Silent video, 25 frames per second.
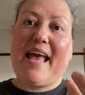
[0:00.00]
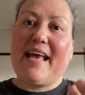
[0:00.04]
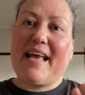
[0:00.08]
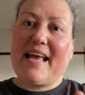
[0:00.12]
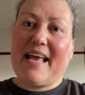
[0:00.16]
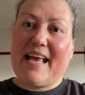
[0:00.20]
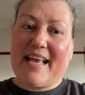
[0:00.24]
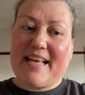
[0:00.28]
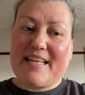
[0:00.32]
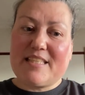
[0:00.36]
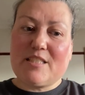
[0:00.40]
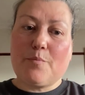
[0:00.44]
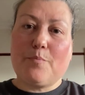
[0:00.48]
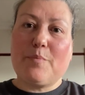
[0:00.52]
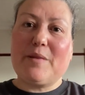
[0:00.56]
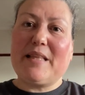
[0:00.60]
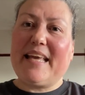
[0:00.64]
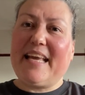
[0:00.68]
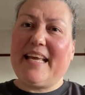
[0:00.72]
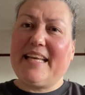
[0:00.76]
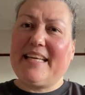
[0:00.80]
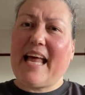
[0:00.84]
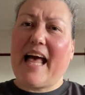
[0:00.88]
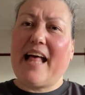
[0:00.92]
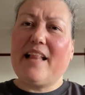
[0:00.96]

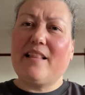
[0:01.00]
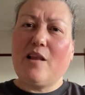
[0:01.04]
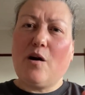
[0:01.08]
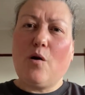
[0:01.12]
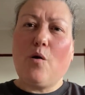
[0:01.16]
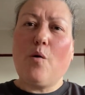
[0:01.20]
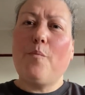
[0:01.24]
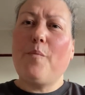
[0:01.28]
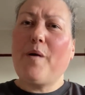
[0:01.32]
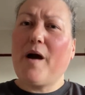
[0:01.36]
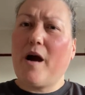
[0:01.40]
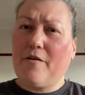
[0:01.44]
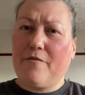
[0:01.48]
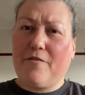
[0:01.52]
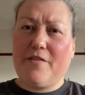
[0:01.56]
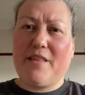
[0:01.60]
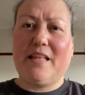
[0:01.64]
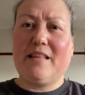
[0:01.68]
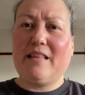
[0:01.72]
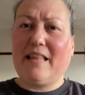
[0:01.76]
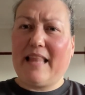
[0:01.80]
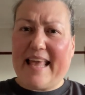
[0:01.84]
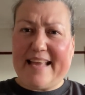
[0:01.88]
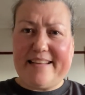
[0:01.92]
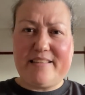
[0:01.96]
explain a little bit of the
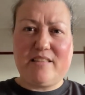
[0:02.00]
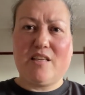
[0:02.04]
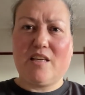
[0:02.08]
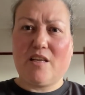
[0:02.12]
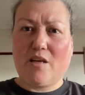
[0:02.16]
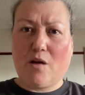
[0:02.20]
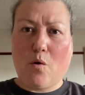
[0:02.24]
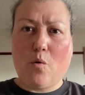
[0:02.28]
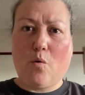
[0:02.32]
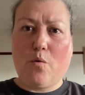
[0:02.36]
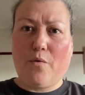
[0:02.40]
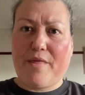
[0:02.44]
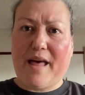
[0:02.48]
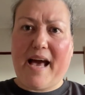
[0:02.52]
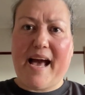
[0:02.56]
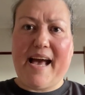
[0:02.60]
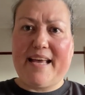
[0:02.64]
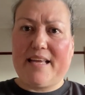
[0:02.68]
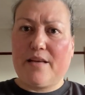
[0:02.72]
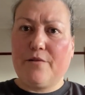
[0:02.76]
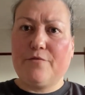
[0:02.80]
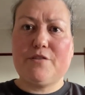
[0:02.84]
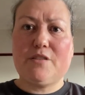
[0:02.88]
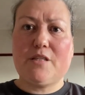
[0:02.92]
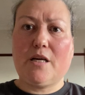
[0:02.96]
letting go that
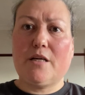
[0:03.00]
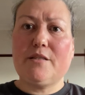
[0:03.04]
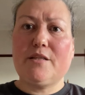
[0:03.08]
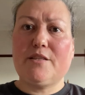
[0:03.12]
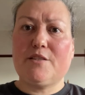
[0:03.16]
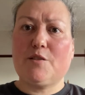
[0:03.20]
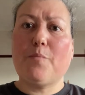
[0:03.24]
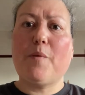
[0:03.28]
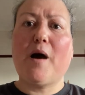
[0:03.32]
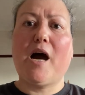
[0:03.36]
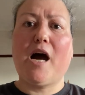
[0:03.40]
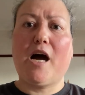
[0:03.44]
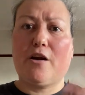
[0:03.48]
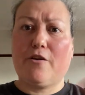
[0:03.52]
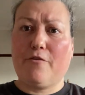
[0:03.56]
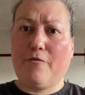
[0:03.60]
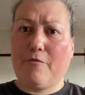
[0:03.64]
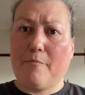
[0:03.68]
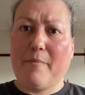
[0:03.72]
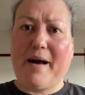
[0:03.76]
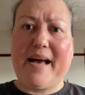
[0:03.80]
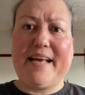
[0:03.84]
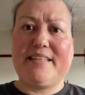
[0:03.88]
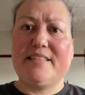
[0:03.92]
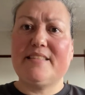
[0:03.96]
I've done as part of
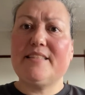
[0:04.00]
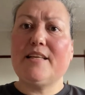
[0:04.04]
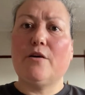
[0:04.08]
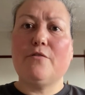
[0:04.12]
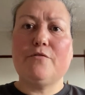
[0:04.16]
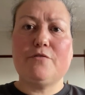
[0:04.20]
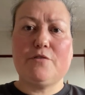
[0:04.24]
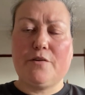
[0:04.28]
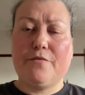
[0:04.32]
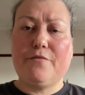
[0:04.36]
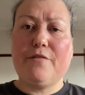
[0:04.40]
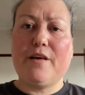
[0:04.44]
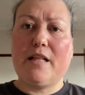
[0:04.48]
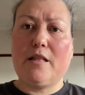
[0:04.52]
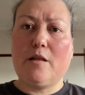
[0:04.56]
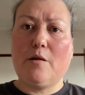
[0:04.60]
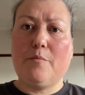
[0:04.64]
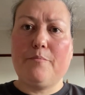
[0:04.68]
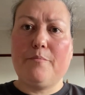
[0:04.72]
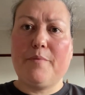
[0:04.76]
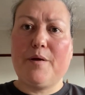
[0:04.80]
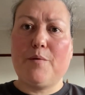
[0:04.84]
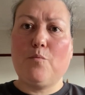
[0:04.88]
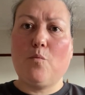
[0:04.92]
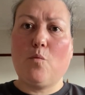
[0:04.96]
my
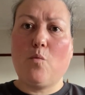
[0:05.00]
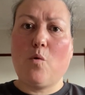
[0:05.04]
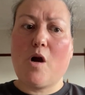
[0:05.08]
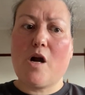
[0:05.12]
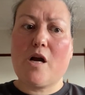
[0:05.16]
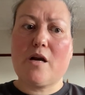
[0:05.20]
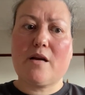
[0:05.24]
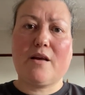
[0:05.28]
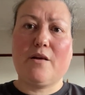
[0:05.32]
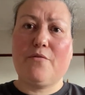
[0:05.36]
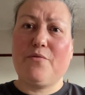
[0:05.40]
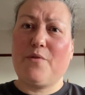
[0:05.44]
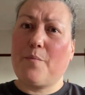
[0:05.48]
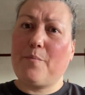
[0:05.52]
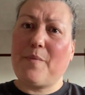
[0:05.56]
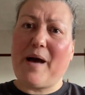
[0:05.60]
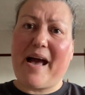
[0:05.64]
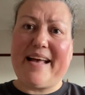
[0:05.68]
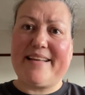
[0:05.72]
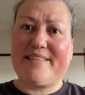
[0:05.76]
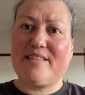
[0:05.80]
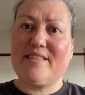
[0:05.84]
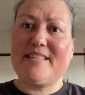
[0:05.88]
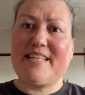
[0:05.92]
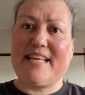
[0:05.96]
self-development work in the
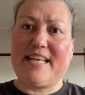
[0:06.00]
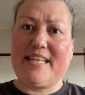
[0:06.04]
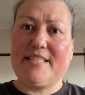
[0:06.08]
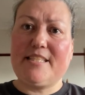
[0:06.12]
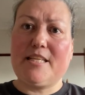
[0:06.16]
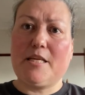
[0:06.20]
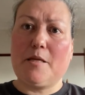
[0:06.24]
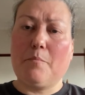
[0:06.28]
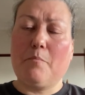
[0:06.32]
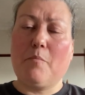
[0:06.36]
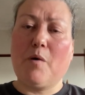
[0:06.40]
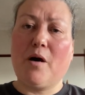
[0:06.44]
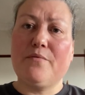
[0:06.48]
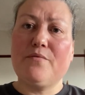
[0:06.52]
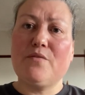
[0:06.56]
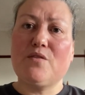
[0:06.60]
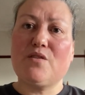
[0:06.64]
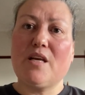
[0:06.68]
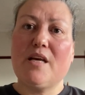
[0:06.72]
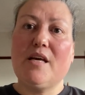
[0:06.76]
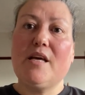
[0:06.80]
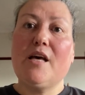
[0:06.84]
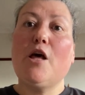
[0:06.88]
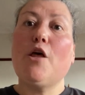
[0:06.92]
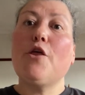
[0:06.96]
past 18 months
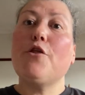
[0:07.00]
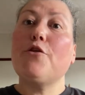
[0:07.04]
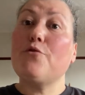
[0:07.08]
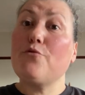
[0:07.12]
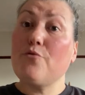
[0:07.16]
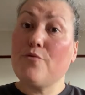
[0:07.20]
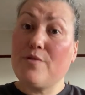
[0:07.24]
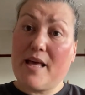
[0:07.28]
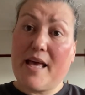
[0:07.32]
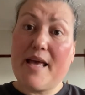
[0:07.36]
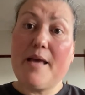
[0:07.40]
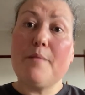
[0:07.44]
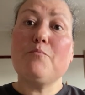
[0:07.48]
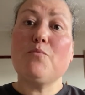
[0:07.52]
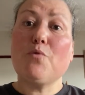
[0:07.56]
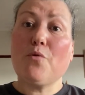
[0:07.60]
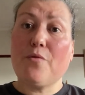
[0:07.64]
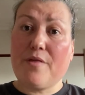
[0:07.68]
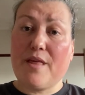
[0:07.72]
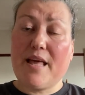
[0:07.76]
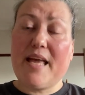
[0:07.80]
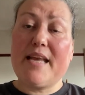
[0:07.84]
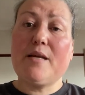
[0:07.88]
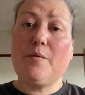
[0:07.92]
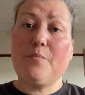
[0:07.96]
through the
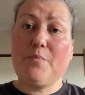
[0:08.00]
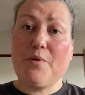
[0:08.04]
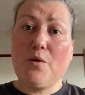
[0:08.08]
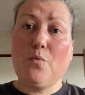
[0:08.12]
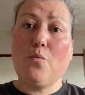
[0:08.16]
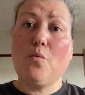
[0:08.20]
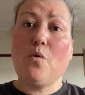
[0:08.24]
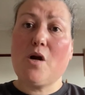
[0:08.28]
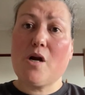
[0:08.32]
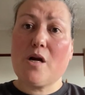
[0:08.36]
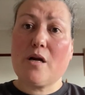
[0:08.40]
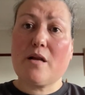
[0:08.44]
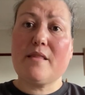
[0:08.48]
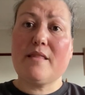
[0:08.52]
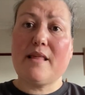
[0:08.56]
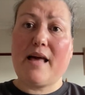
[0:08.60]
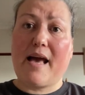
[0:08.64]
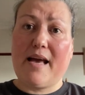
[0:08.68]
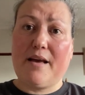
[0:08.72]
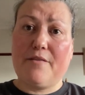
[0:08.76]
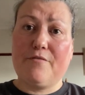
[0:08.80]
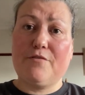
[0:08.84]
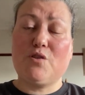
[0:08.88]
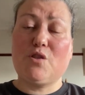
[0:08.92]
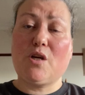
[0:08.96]
hypnotherapy work that
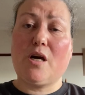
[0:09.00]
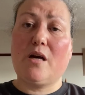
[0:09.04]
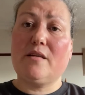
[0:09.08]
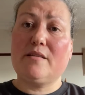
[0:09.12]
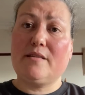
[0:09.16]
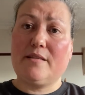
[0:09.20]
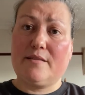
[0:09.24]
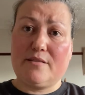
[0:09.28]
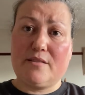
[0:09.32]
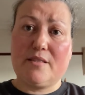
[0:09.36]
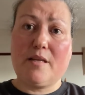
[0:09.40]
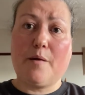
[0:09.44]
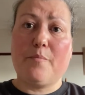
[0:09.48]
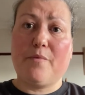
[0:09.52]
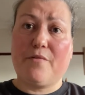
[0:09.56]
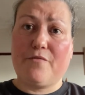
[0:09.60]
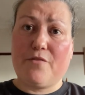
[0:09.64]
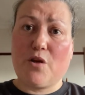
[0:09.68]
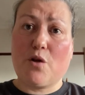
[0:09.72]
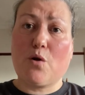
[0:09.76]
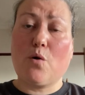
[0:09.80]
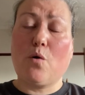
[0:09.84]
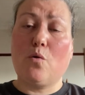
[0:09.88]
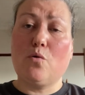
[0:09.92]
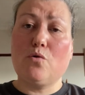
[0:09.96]
I've done and some of
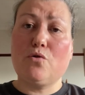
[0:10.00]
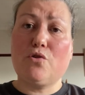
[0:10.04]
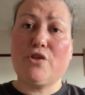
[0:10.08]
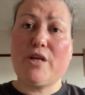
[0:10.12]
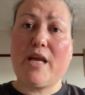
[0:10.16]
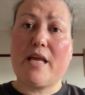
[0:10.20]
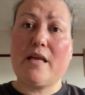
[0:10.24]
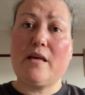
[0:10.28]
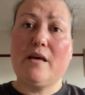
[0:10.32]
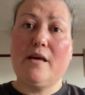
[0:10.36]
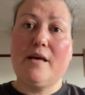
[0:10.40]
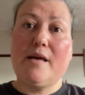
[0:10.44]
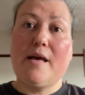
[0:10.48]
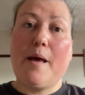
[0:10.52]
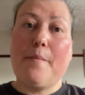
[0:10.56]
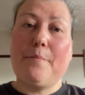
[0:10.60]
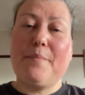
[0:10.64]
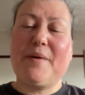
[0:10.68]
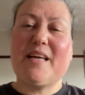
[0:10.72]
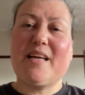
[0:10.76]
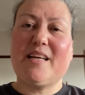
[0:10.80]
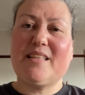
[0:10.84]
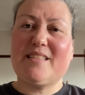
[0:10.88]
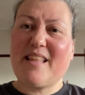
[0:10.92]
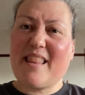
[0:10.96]
the coaching,
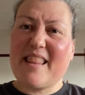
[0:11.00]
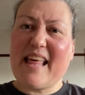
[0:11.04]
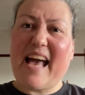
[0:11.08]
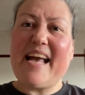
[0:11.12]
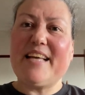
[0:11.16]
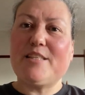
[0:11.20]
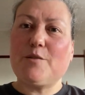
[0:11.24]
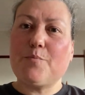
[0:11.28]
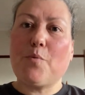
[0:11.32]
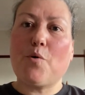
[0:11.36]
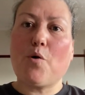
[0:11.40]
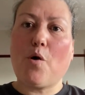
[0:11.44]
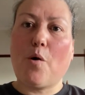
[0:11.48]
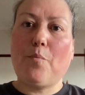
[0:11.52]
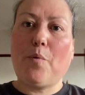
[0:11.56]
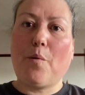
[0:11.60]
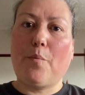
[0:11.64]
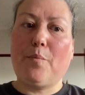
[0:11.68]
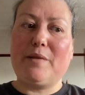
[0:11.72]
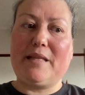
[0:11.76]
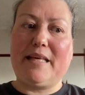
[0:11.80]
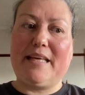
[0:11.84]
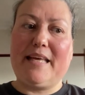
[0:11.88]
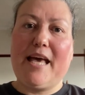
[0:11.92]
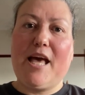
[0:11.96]
because that is
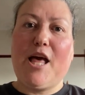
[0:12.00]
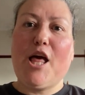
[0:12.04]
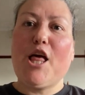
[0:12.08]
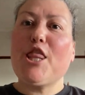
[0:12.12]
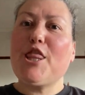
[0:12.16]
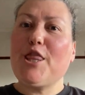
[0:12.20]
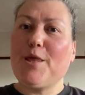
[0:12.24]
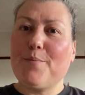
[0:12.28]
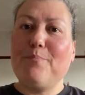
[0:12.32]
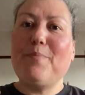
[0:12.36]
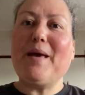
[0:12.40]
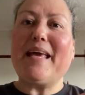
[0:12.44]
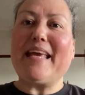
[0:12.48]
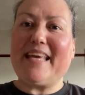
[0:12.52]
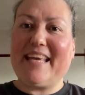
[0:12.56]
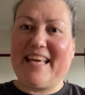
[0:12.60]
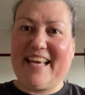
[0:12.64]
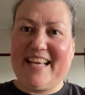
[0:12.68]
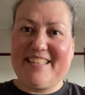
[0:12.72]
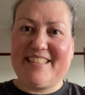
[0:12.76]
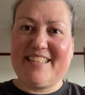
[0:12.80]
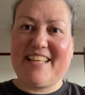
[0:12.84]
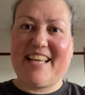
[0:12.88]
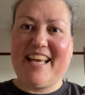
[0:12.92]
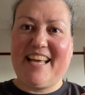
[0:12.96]
probably the
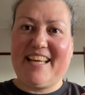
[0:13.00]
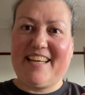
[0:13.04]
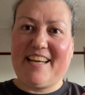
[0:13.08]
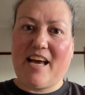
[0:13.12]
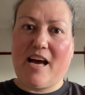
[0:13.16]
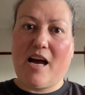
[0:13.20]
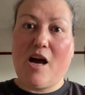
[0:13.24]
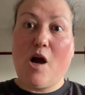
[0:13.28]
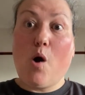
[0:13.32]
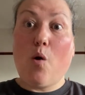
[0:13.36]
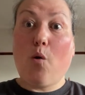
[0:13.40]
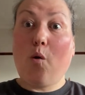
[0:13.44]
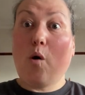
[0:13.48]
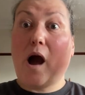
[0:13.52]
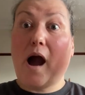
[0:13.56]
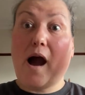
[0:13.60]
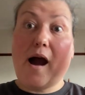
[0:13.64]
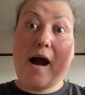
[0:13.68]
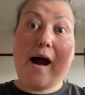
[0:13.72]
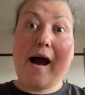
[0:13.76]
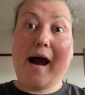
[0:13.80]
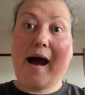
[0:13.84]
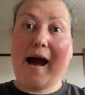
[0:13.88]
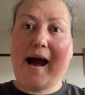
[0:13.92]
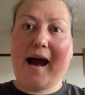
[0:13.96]
biggest kind of
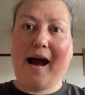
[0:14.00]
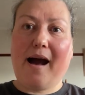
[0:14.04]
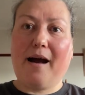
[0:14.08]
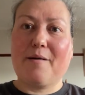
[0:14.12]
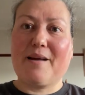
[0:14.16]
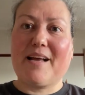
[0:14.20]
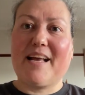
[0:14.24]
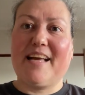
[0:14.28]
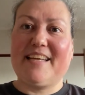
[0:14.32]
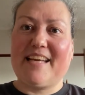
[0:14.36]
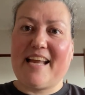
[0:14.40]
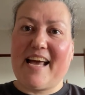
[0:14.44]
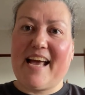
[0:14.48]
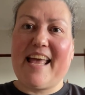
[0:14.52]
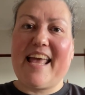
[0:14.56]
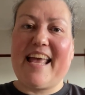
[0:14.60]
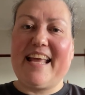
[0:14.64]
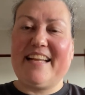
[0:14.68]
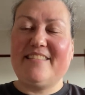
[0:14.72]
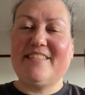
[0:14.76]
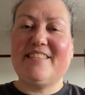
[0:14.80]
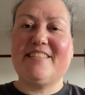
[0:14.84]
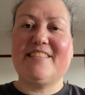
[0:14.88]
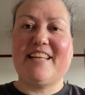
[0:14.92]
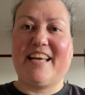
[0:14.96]
aha kind of
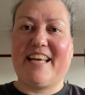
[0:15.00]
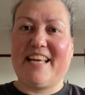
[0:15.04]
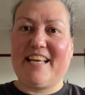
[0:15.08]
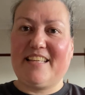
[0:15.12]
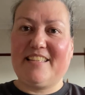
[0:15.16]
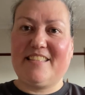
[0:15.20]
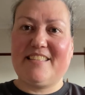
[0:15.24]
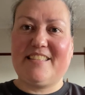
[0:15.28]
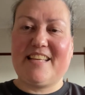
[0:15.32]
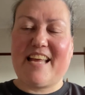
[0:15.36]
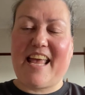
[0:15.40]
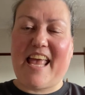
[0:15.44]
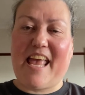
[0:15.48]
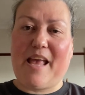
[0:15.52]
insight